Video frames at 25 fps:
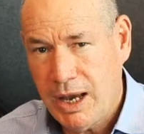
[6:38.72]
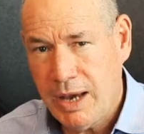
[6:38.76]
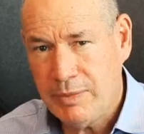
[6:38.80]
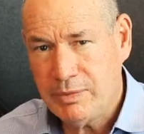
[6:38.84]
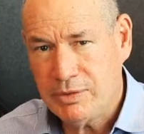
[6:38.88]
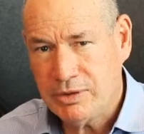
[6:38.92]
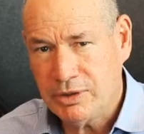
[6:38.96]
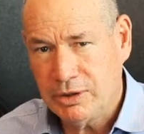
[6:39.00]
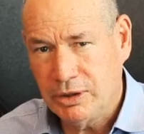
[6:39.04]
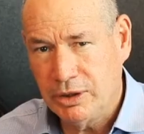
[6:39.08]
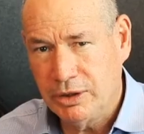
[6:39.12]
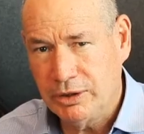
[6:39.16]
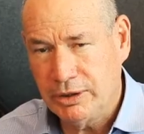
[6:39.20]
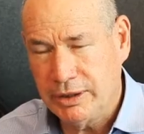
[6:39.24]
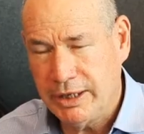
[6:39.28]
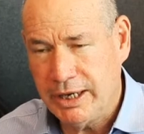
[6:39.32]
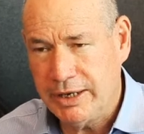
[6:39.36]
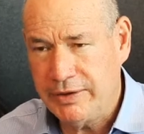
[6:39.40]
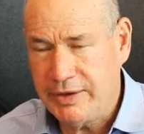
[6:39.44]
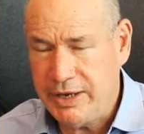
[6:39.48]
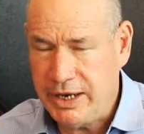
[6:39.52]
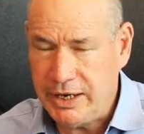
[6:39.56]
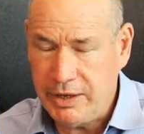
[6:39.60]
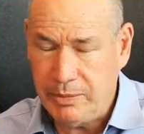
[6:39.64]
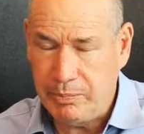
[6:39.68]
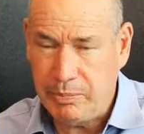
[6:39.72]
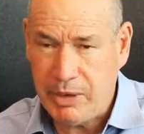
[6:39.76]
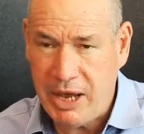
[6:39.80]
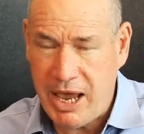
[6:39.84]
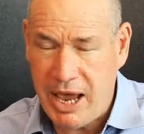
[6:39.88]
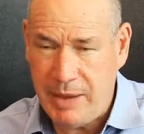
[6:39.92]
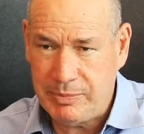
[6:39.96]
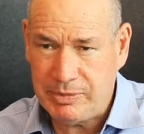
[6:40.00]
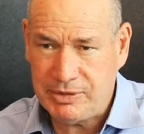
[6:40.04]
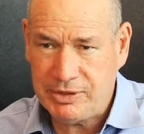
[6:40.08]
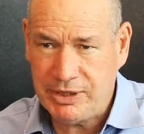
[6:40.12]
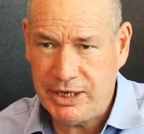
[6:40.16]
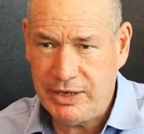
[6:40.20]
Absolutely, and then
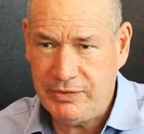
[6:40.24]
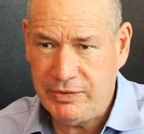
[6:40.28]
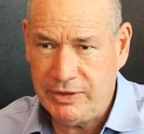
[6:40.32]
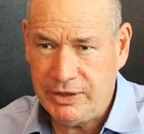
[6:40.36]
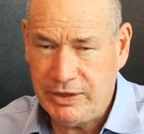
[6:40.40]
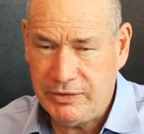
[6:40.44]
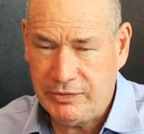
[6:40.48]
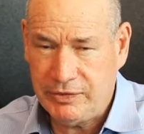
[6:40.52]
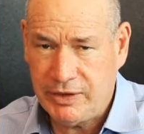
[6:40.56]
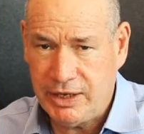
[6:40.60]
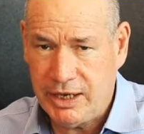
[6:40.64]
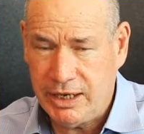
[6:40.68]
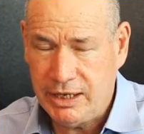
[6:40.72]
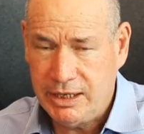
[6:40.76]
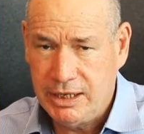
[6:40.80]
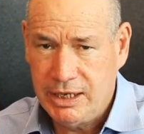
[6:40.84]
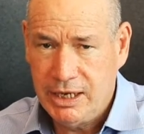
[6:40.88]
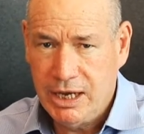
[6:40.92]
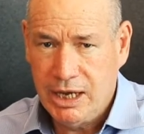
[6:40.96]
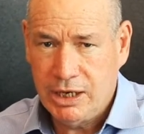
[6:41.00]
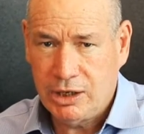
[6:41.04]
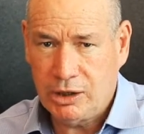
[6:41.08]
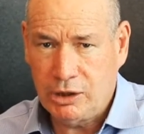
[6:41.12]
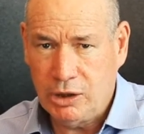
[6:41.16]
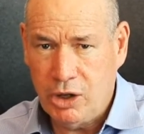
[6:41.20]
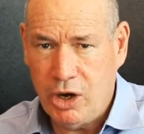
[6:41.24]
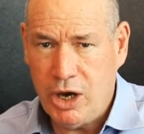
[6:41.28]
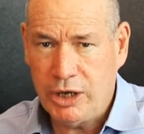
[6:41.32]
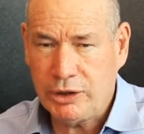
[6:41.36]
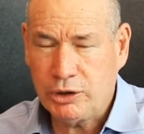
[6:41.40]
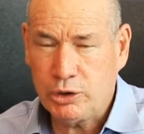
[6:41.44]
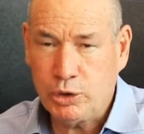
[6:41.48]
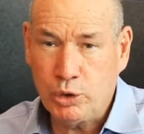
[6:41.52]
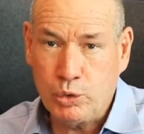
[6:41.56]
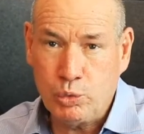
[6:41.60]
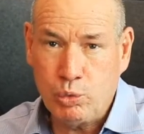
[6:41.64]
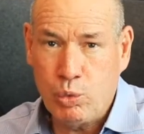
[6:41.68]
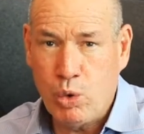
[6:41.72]
perhaps even if the
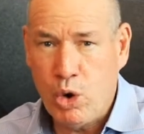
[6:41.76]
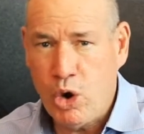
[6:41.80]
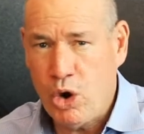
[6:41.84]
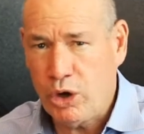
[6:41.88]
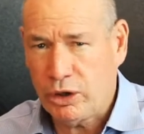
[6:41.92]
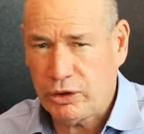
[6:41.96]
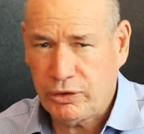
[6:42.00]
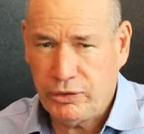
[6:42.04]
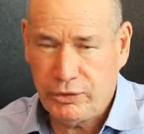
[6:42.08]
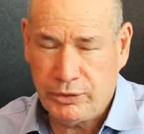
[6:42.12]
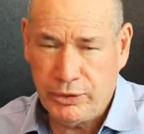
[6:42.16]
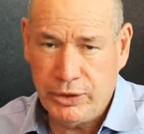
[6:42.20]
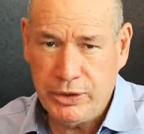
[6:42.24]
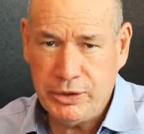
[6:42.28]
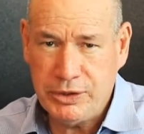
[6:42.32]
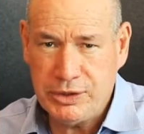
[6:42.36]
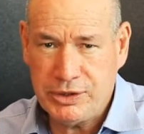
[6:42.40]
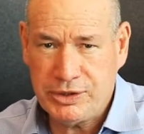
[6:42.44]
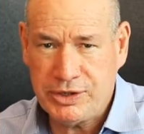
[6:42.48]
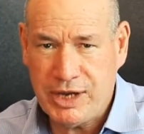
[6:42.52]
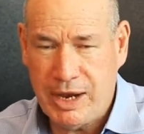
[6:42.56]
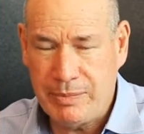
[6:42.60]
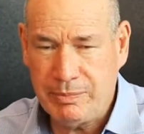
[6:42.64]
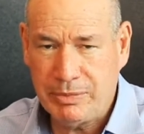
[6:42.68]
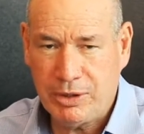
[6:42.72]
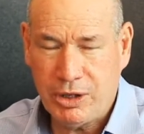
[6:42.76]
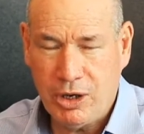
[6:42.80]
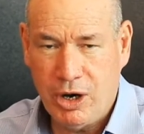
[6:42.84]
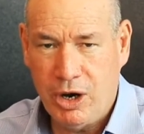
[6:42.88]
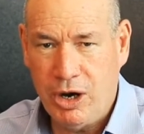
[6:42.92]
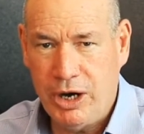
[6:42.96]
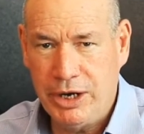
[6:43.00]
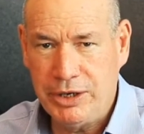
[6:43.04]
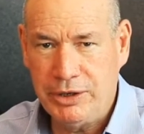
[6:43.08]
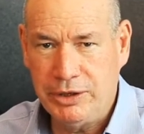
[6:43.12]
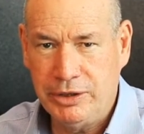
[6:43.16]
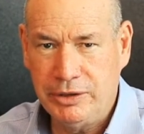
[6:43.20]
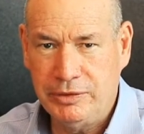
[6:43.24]
client could work through some
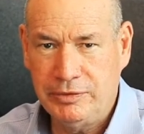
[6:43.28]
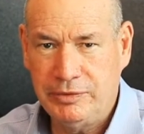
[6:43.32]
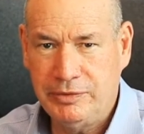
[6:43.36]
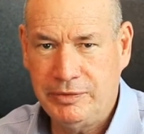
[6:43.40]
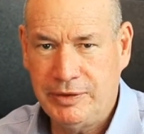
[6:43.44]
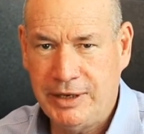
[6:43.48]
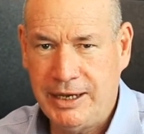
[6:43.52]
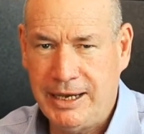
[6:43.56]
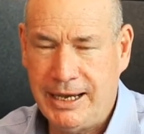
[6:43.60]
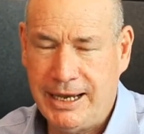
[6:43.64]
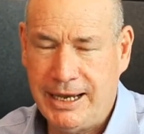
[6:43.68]
kind of